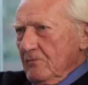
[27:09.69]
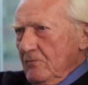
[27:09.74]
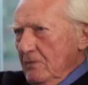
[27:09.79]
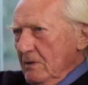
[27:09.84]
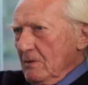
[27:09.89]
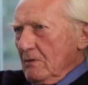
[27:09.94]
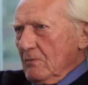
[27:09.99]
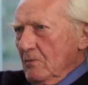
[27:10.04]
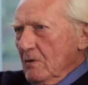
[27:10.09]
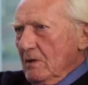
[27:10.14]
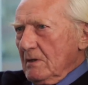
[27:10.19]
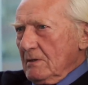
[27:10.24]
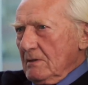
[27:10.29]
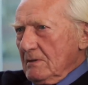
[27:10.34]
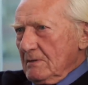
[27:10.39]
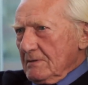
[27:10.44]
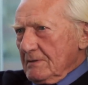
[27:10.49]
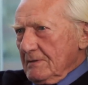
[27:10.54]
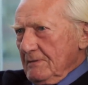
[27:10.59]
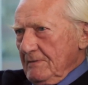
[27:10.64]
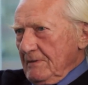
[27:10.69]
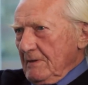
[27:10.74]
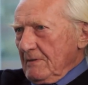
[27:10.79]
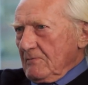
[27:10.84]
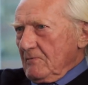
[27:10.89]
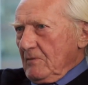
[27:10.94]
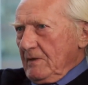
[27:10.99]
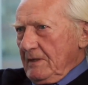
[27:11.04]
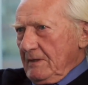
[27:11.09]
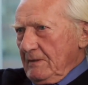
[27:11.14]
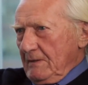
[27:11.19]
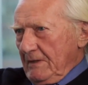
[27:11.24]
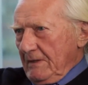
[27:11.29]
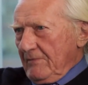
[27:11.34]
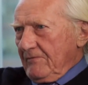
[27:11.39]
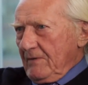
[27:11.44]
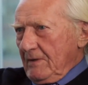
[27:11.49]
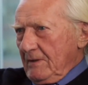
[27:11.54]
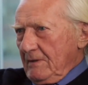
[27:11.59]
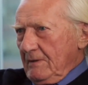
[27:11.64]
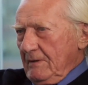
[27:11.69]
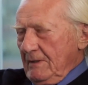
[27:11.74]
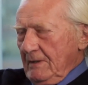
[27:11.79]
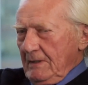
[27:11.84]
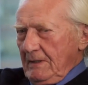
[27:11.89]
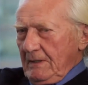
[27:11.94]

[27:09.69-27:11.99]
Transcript: real world that we live in,